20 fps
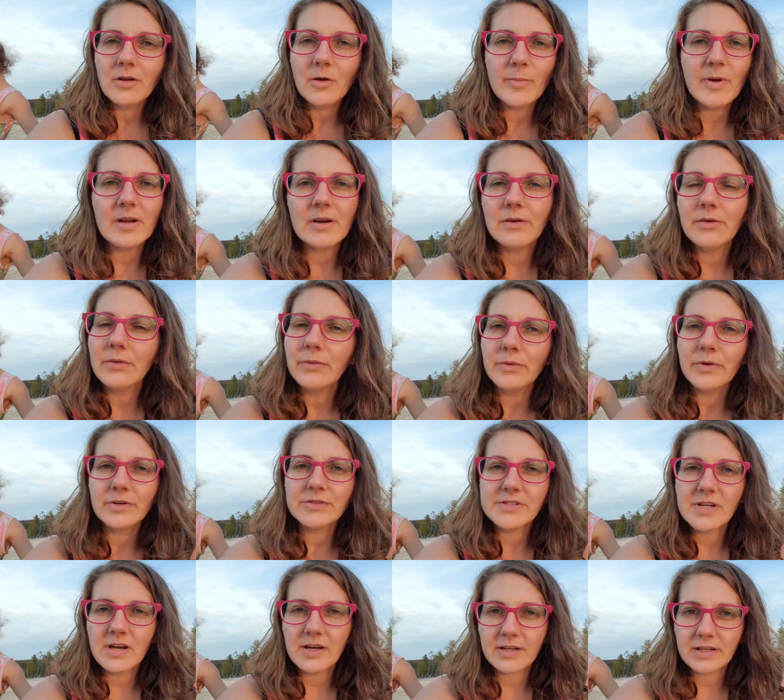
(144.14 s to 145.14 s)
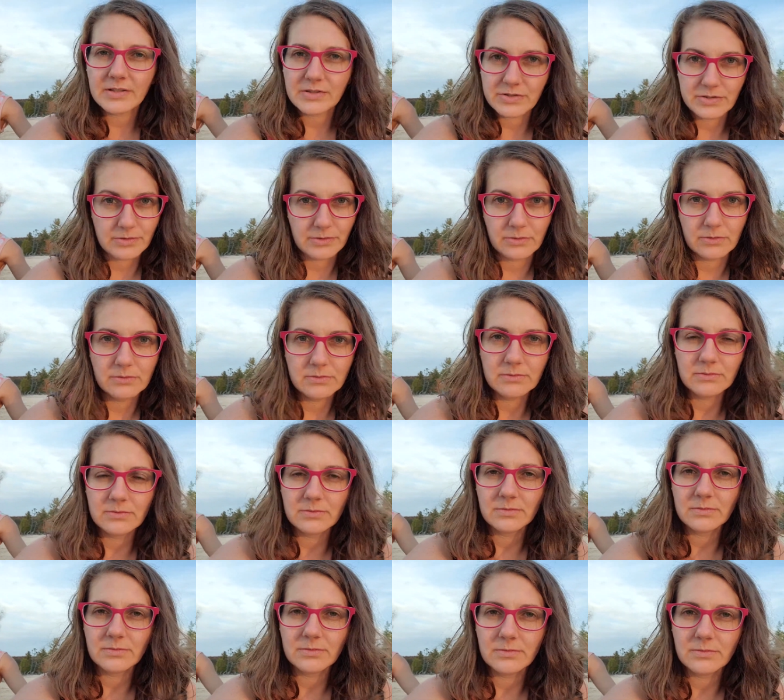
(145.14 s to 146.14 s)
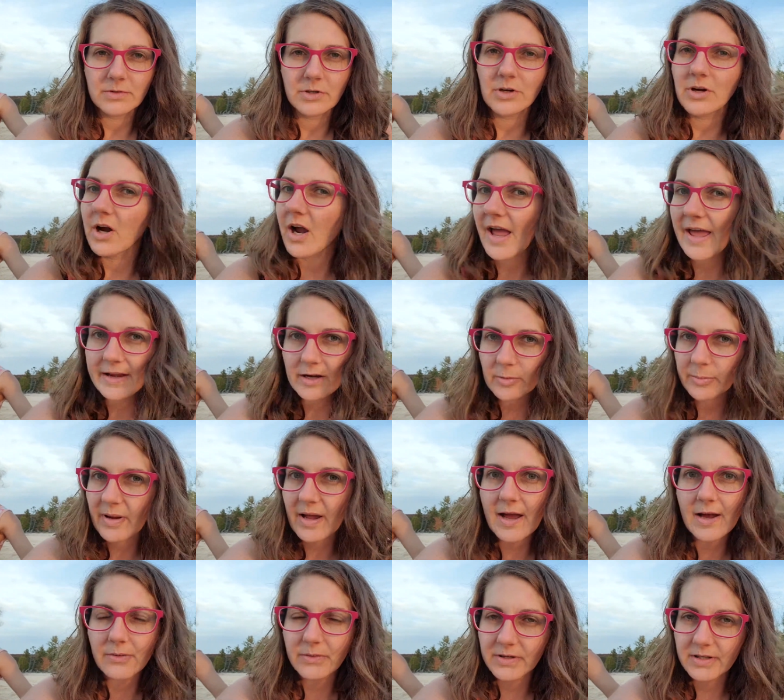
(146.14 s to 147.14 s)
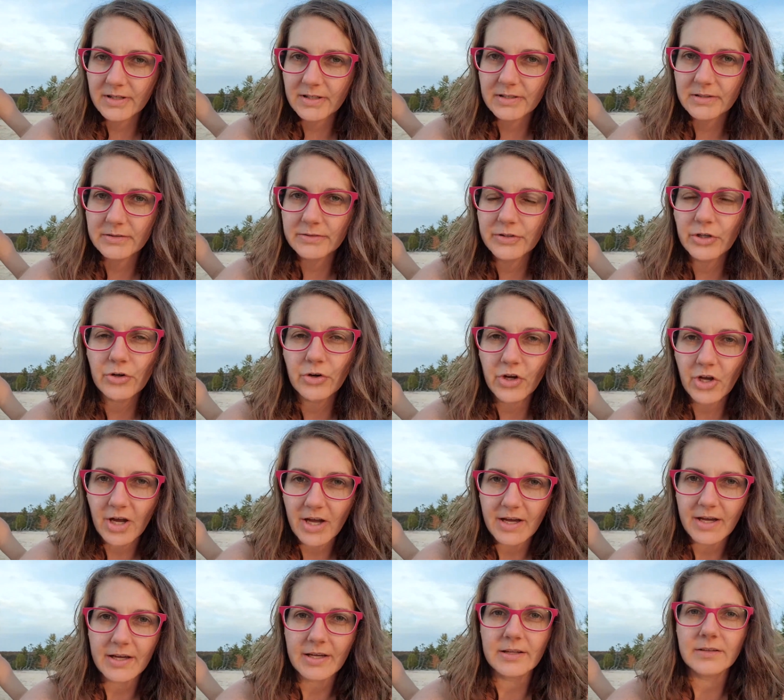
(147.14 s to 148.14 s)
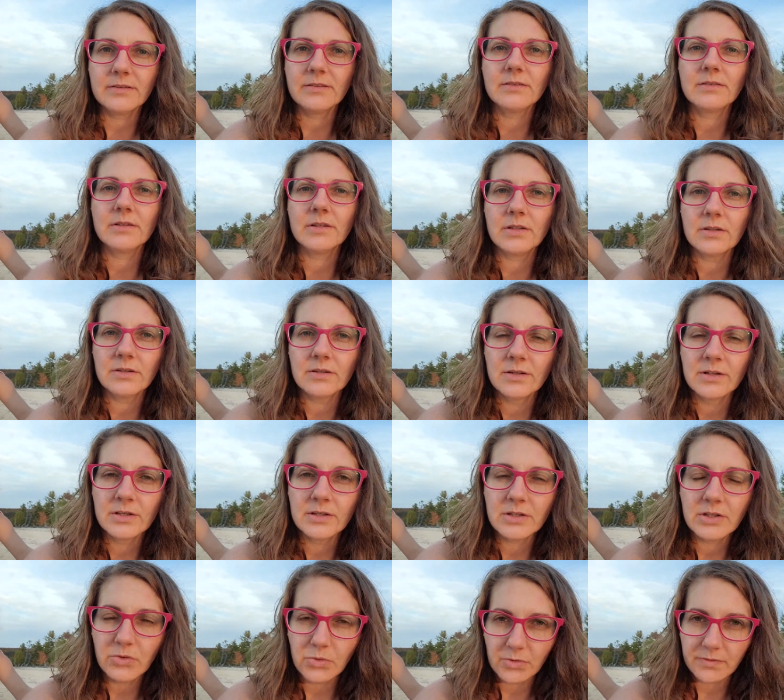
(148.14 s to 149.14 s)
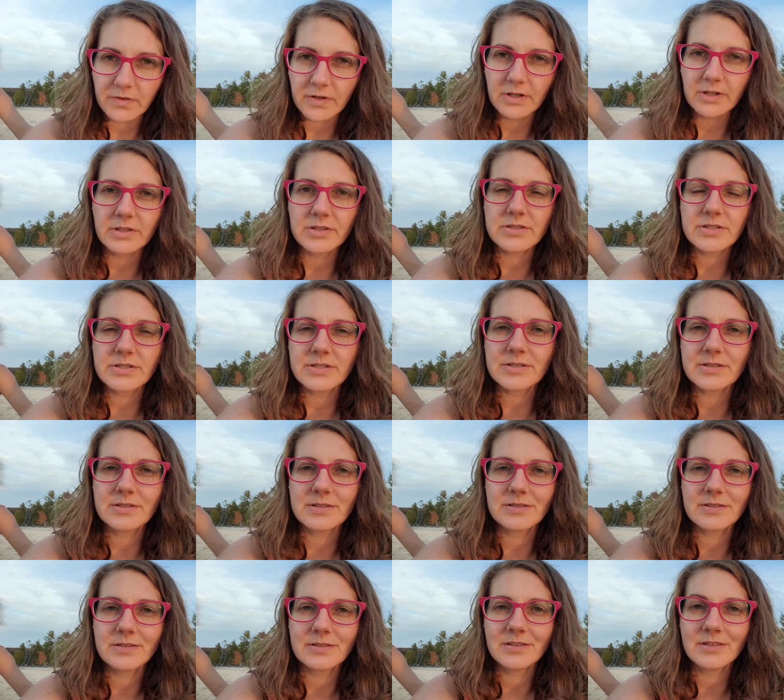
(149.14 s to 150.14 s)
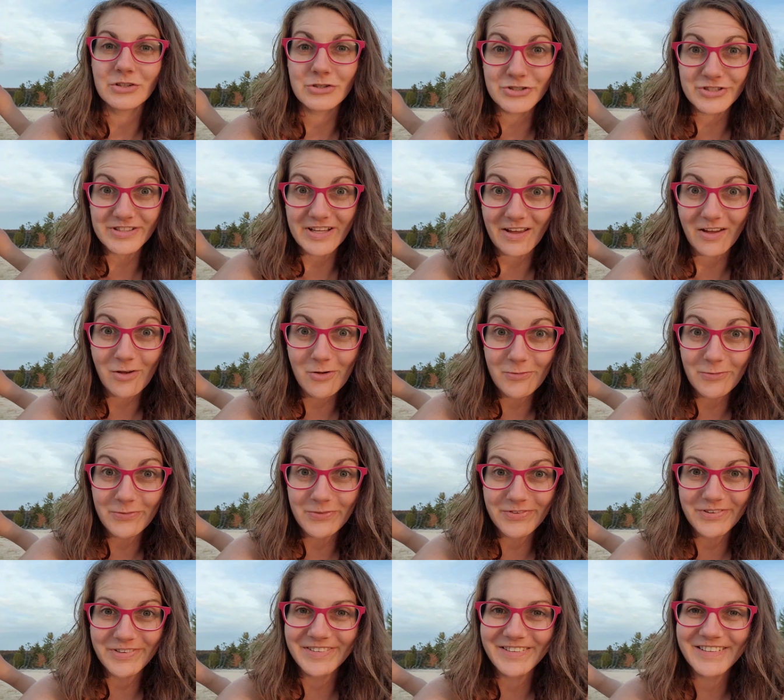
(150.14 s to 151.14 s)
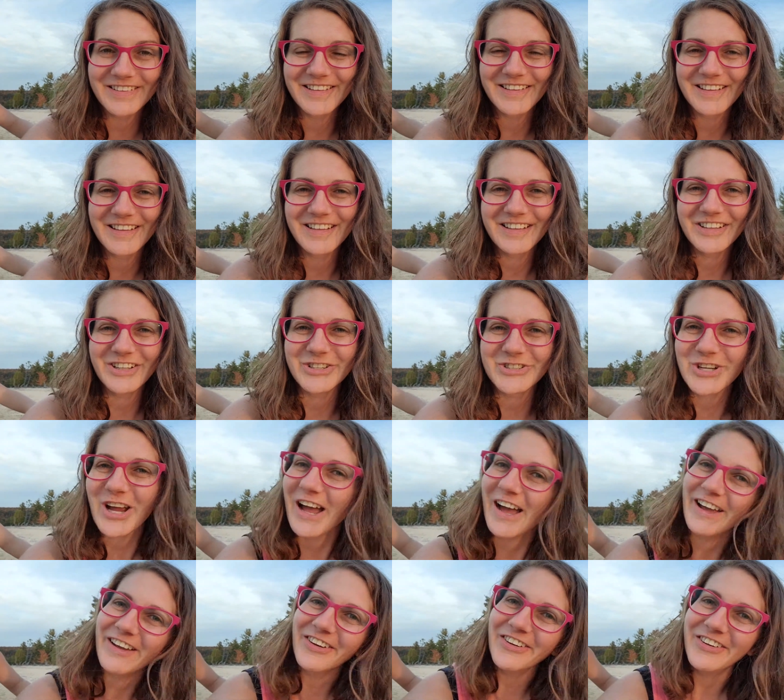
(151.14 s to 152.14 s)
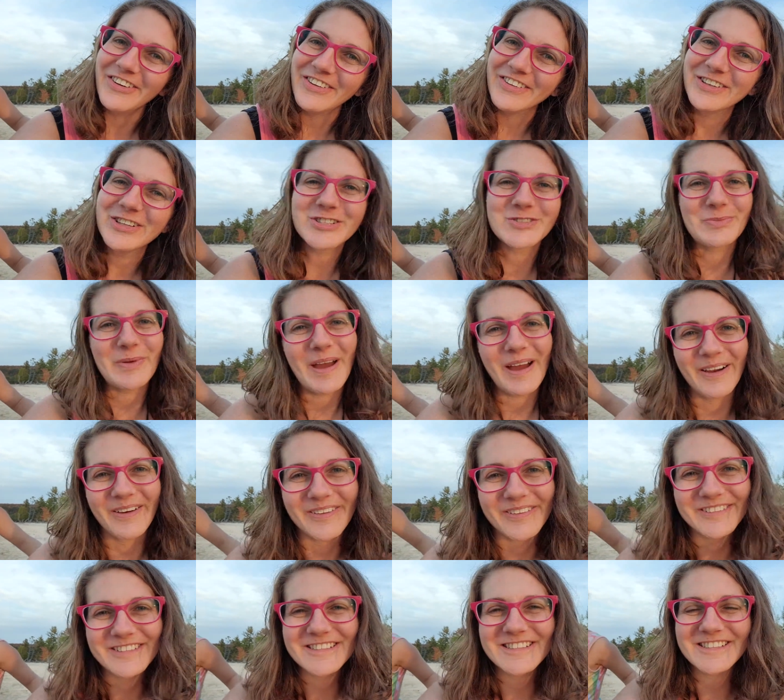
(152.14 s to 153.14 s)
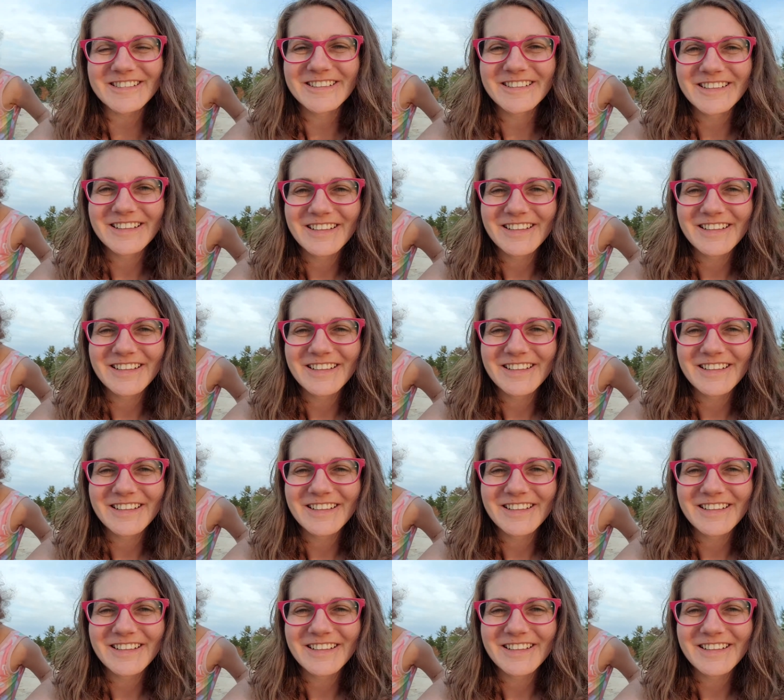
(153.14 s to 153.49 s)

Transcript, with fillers: No matter who you're talking to, your higher power, your God, universe, yourself, your child, your spouse,